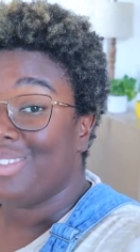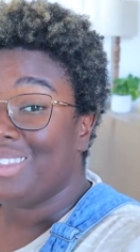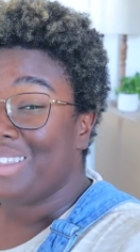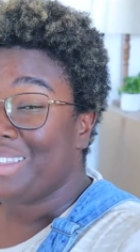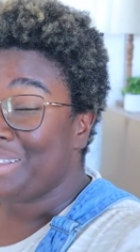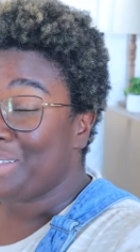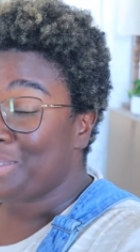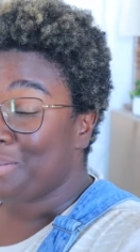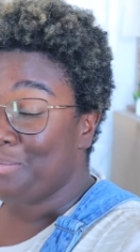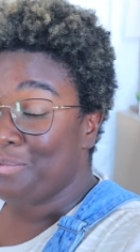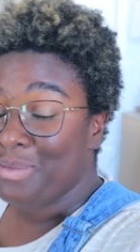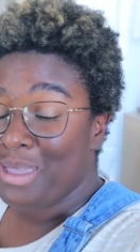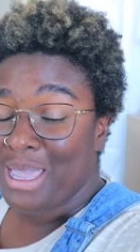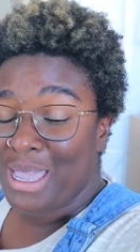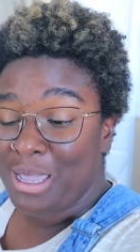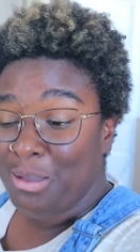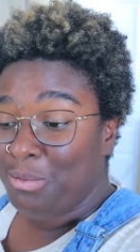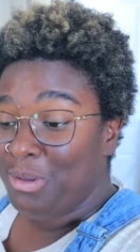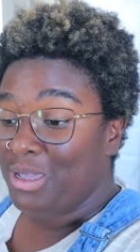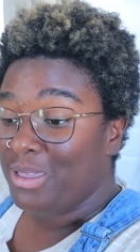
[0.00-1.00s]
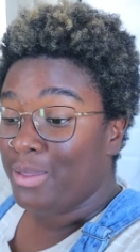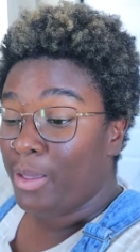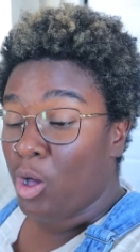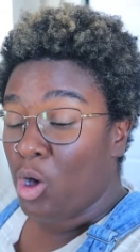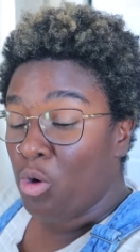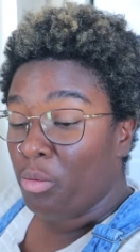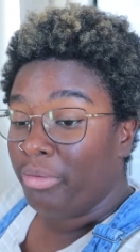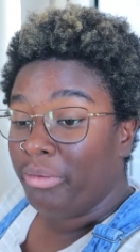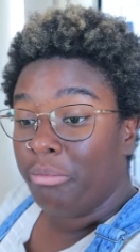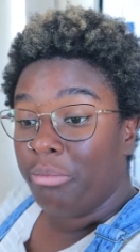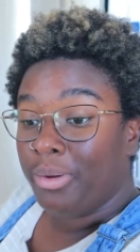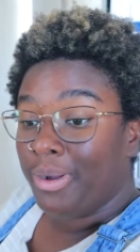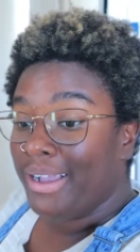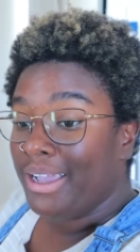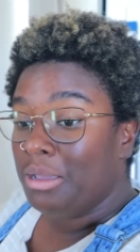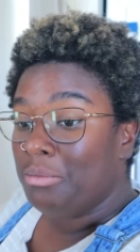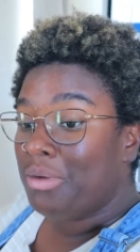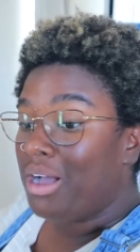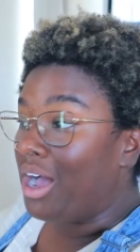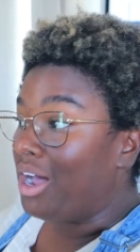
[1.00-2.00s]
This may be the hope and
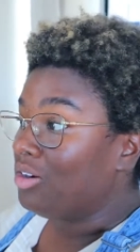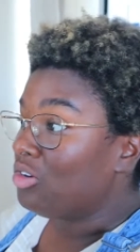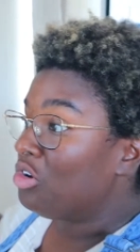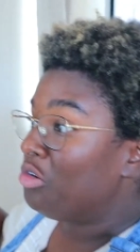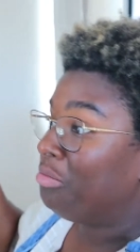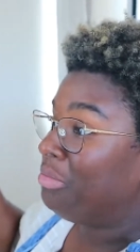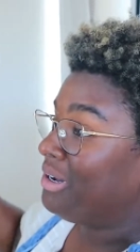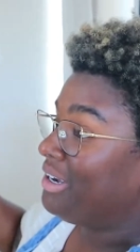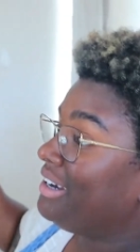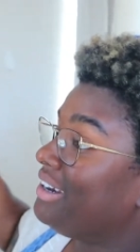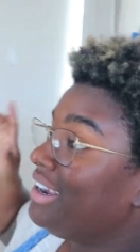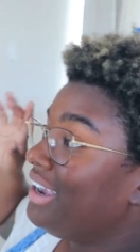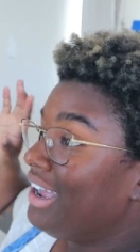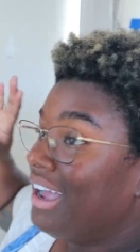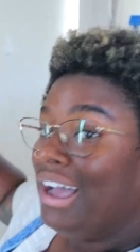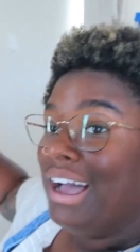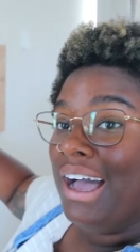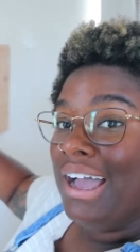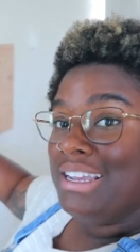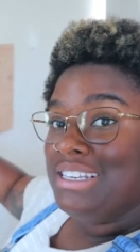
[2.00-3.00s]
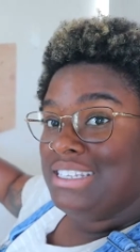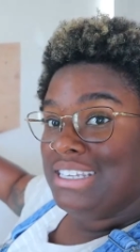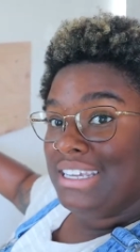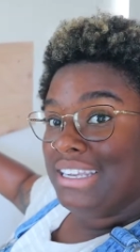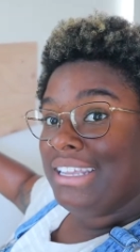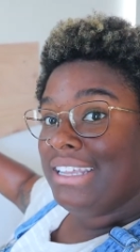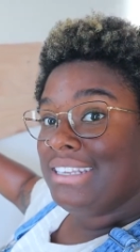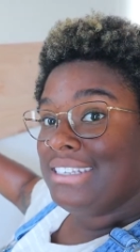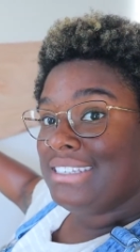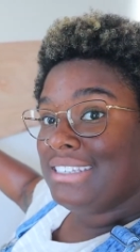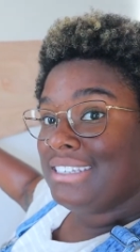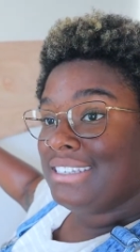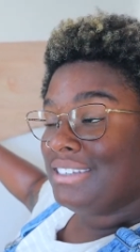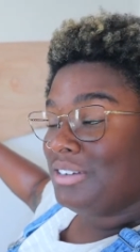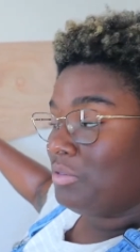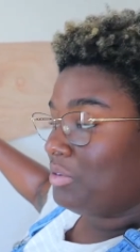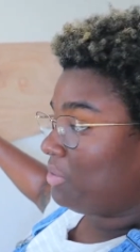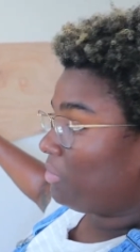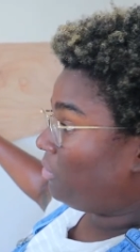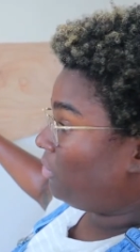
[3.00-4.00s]
pray model, but I did it with